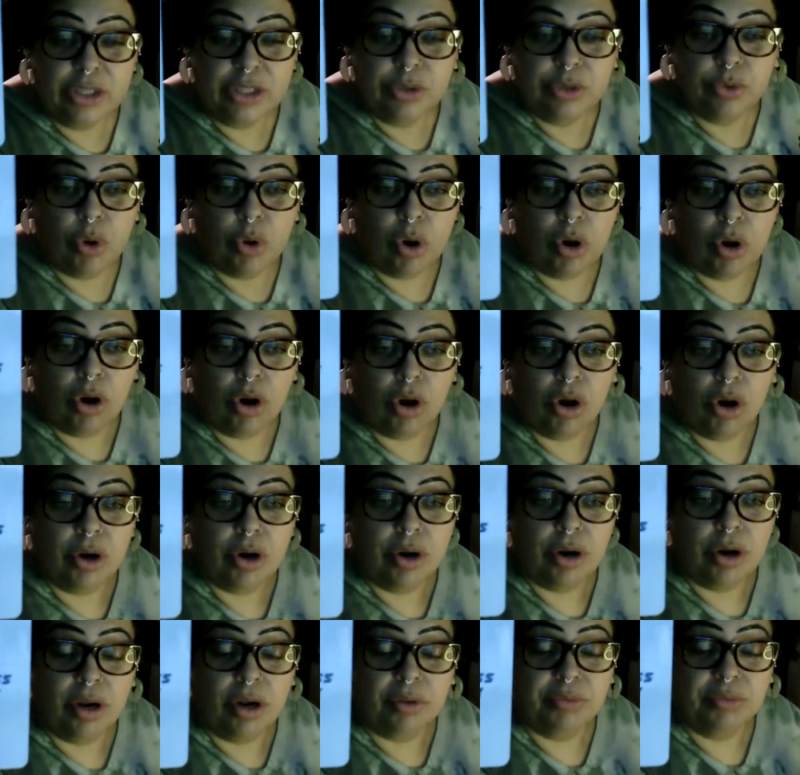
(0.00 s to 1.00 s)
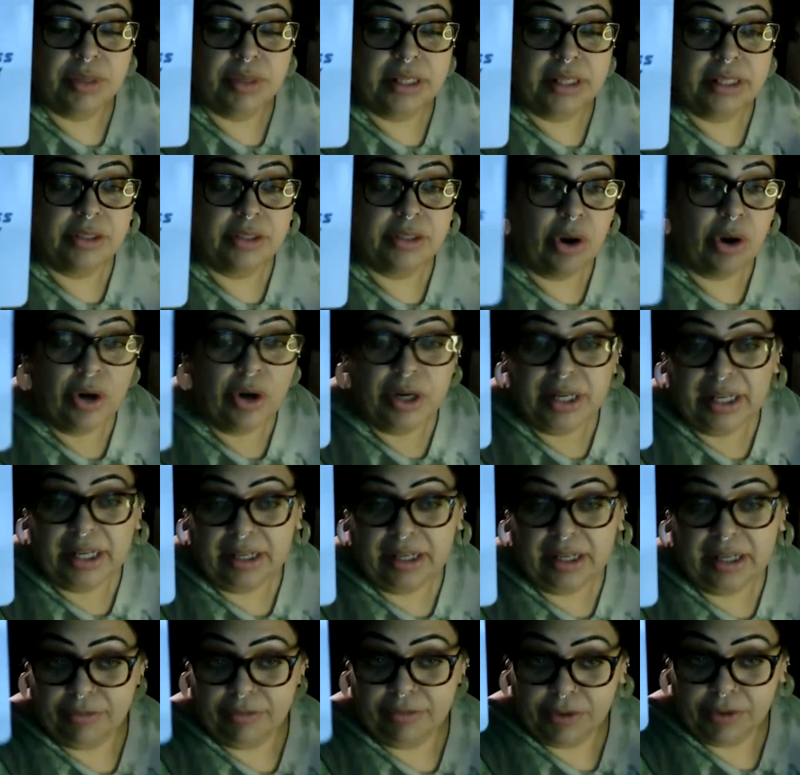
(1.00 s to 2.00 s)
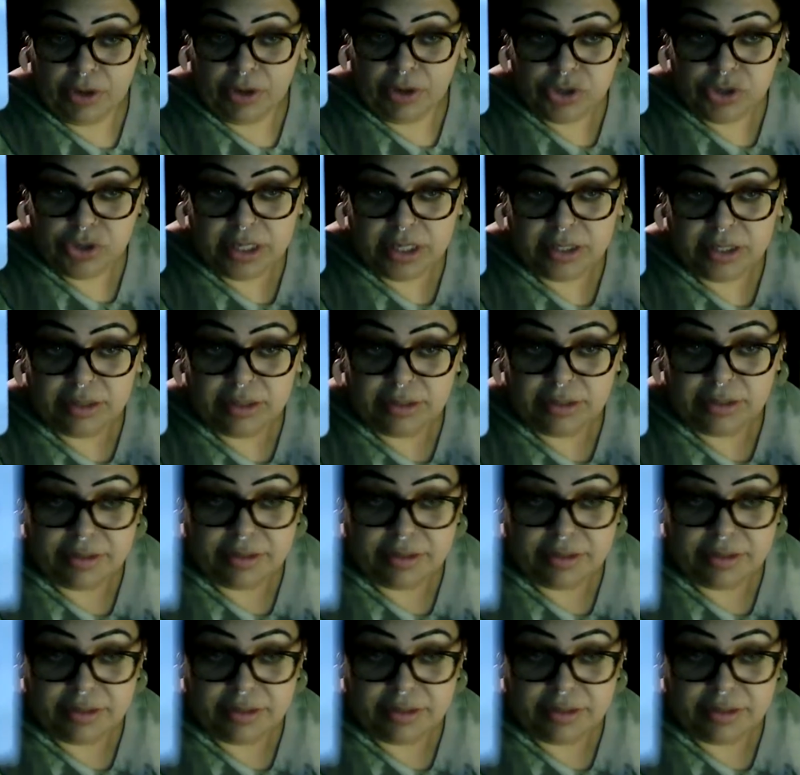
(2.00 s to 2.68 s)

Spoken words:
you are a reincarnate version.